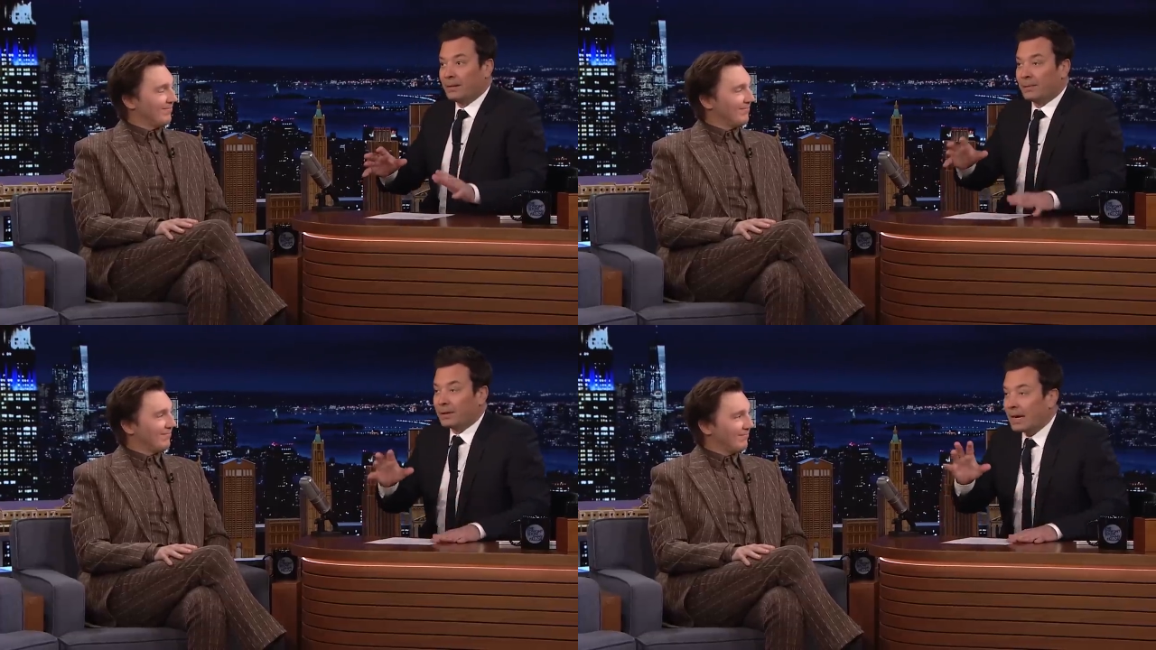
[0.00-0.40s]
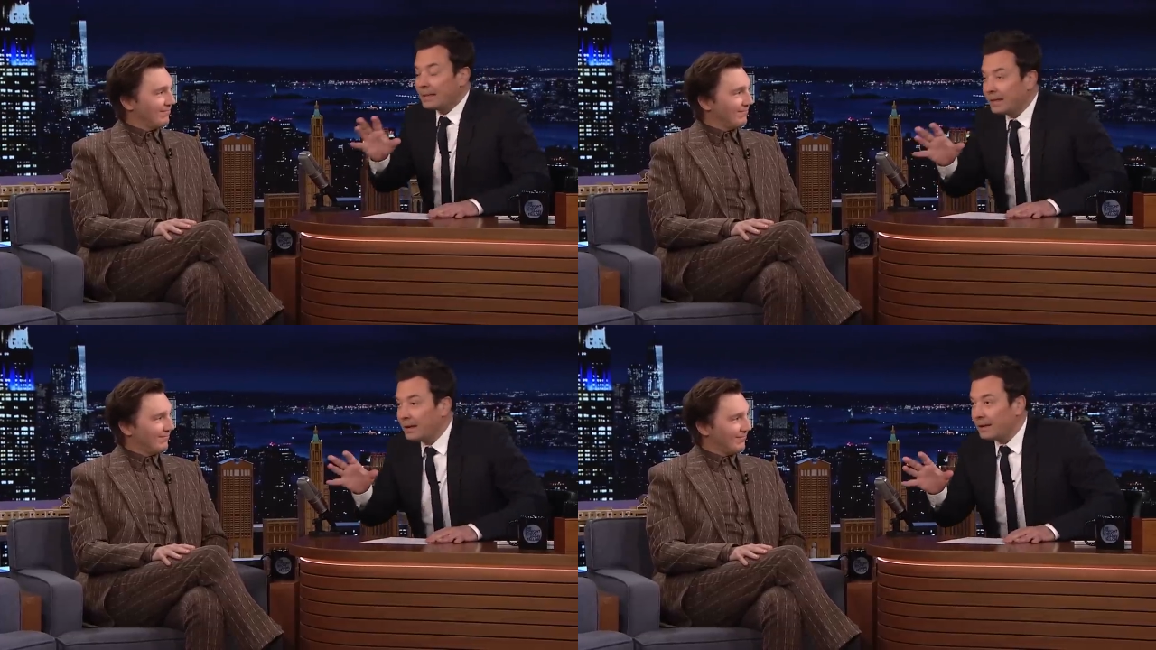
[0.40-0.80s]
Speaker 1: But the
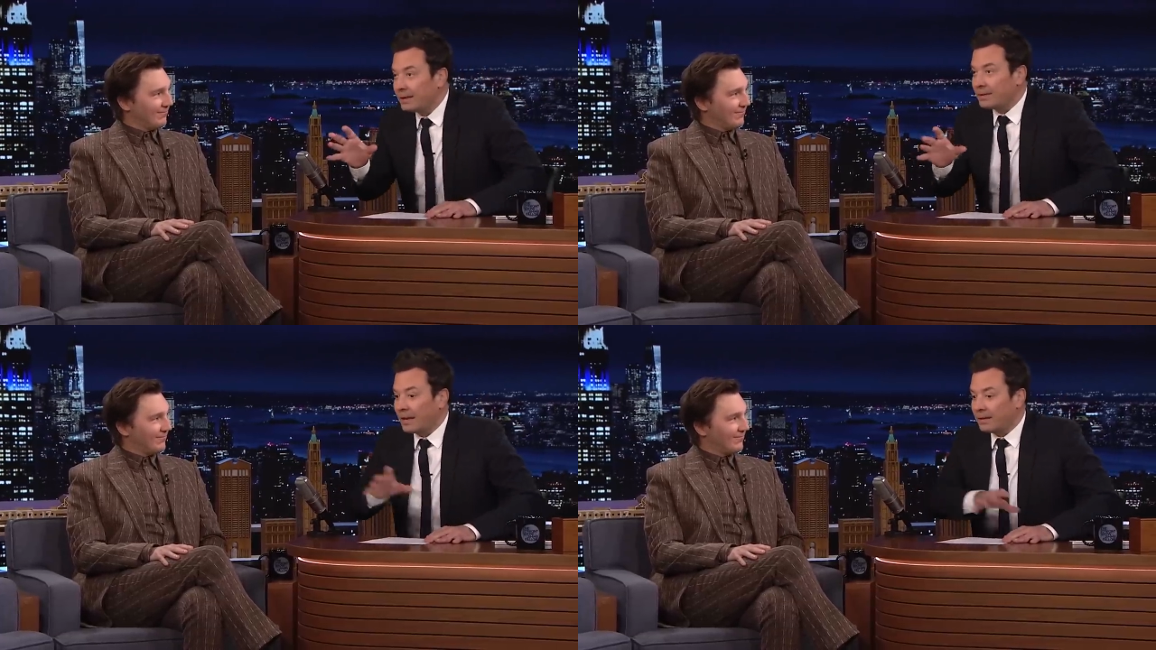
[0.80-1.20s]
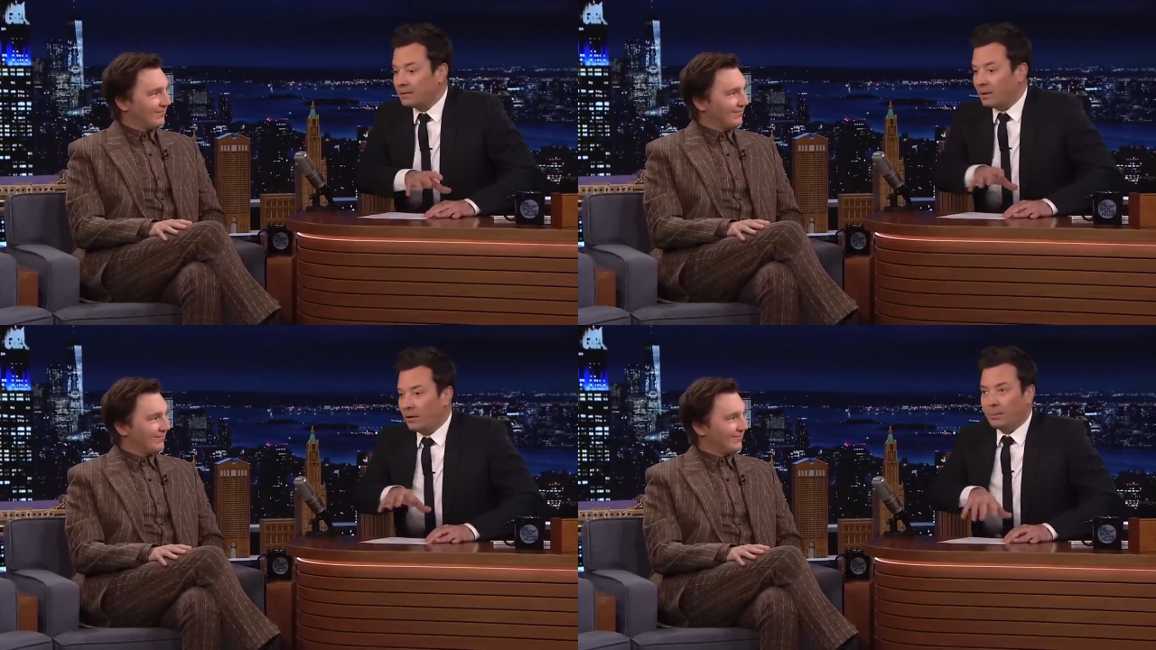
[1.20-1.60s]
idea is that
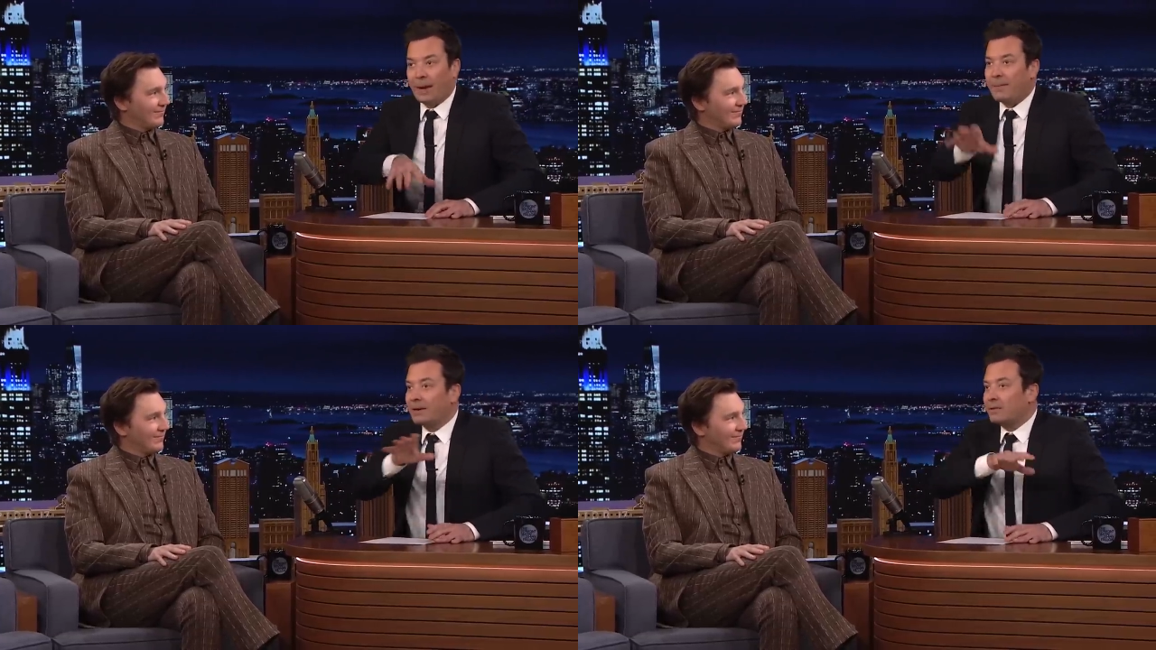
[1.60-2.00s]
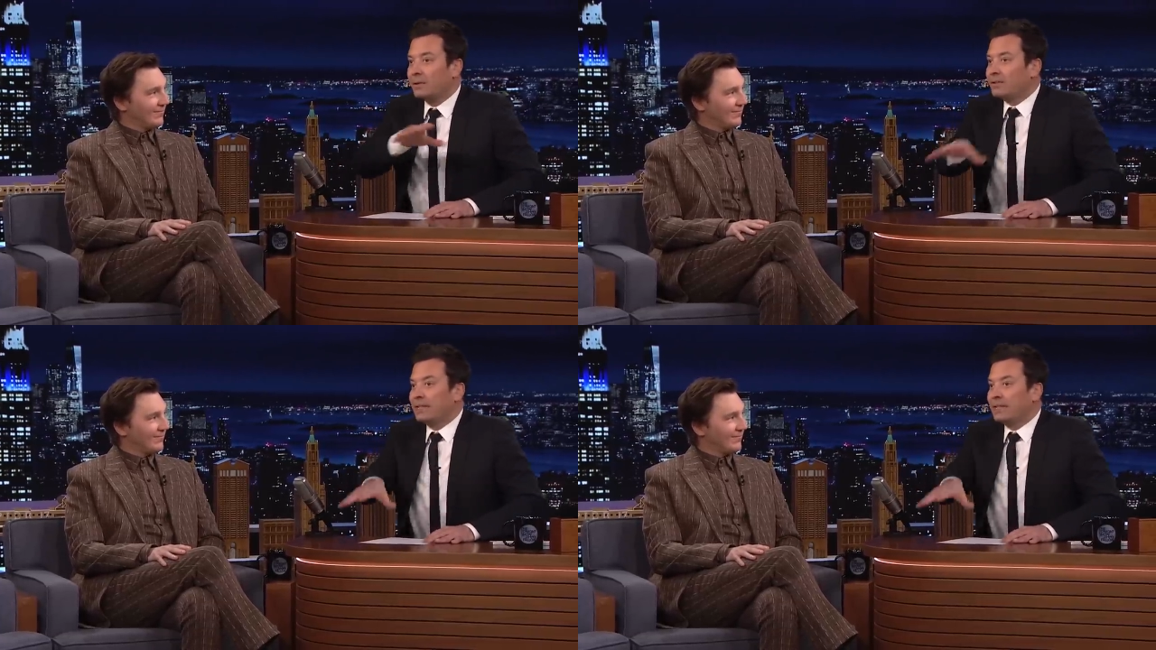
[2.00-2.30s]
it's Batman's only